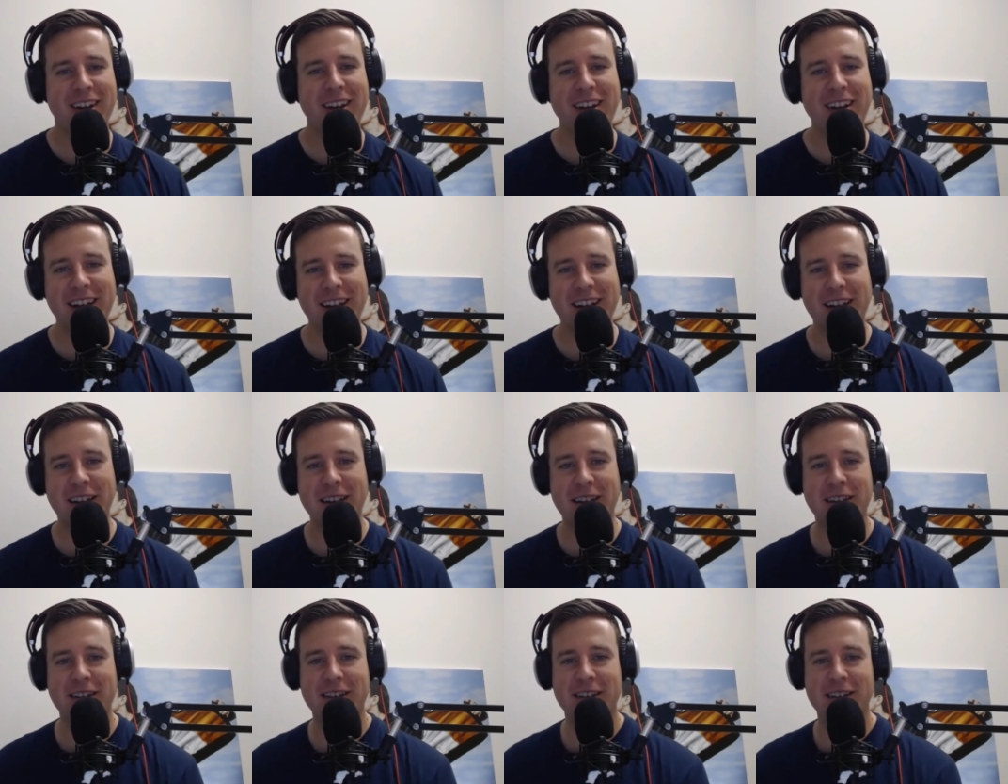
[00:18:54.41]
that yeah.
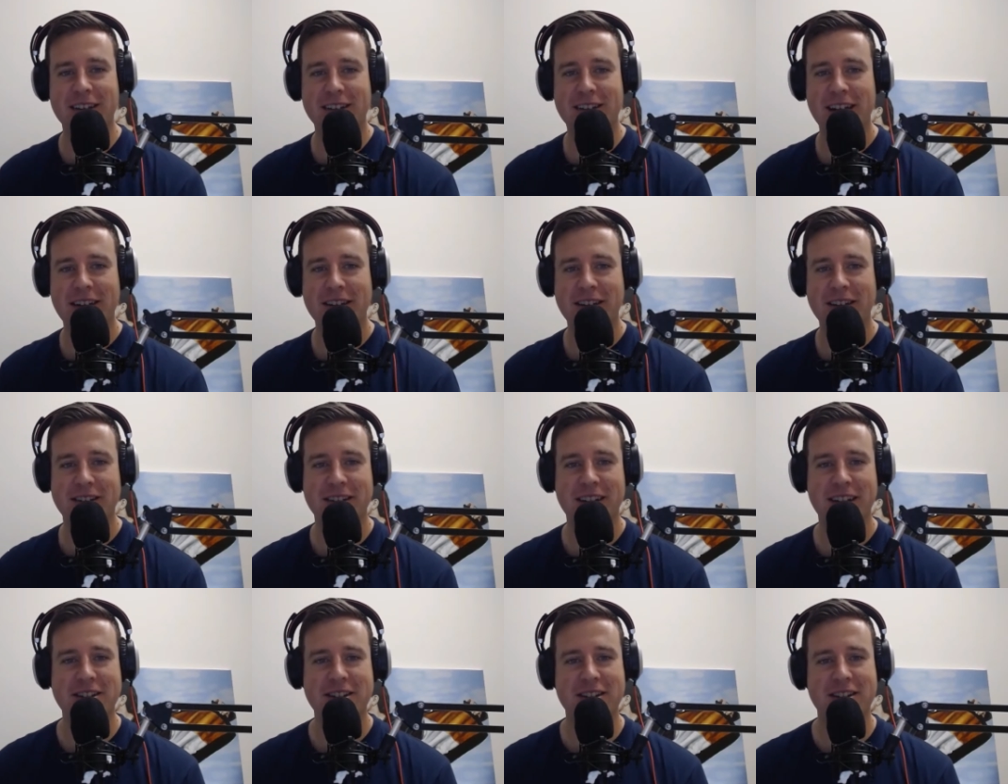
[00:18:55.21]
the
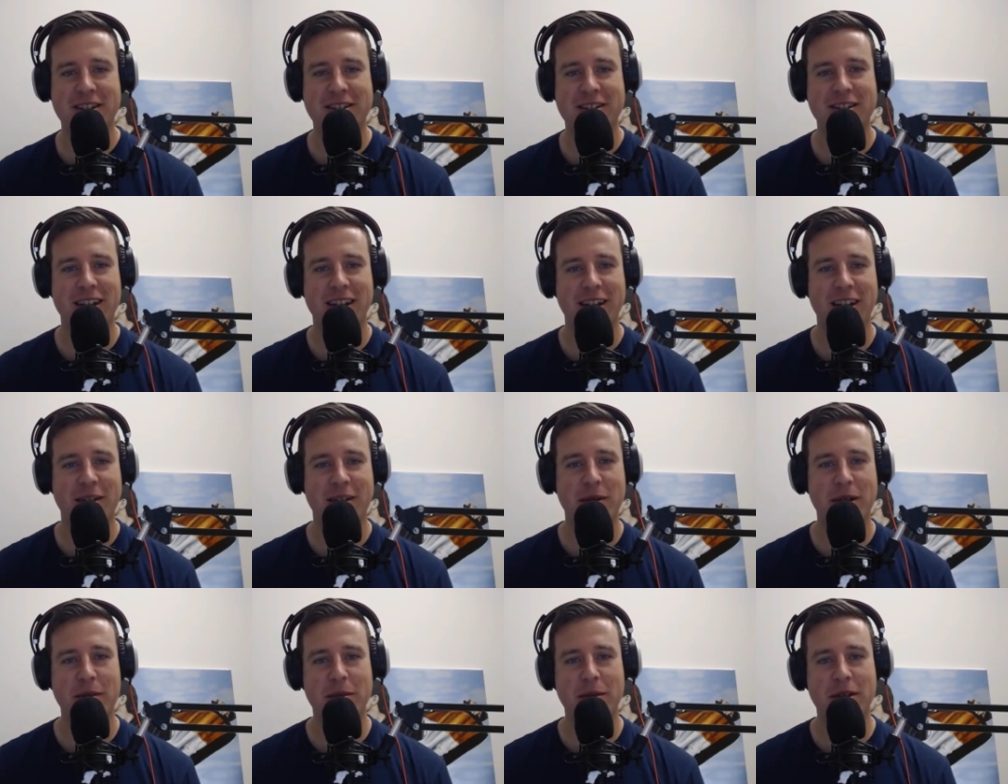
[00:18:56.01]
standardization is uh, a
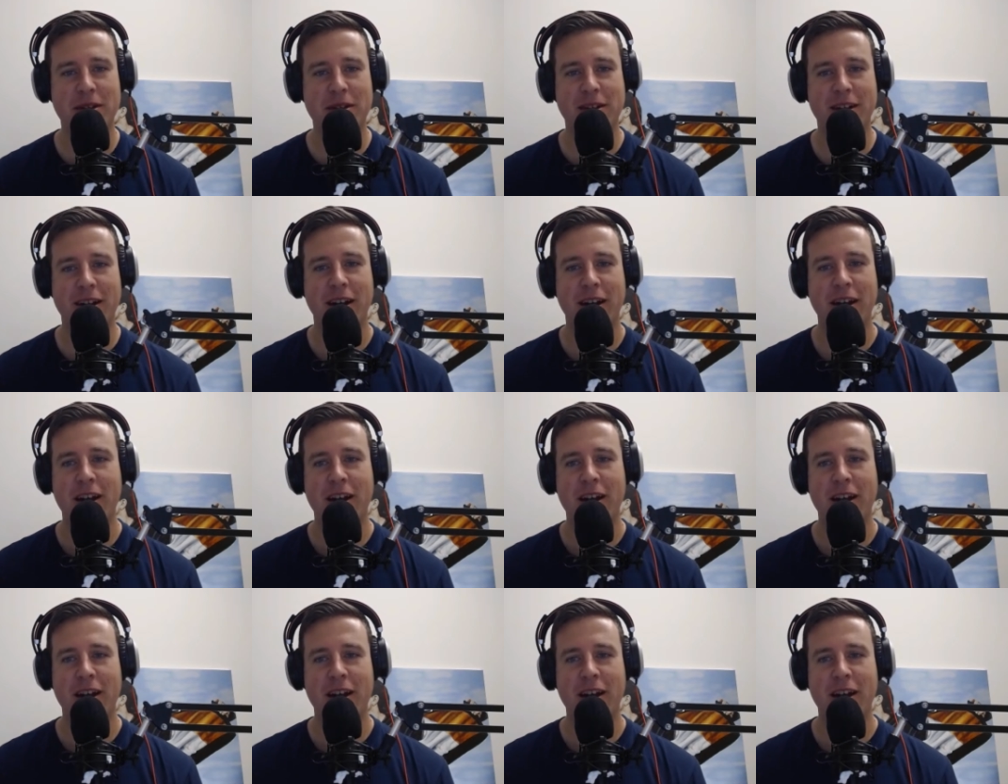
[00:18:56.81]
big plus there.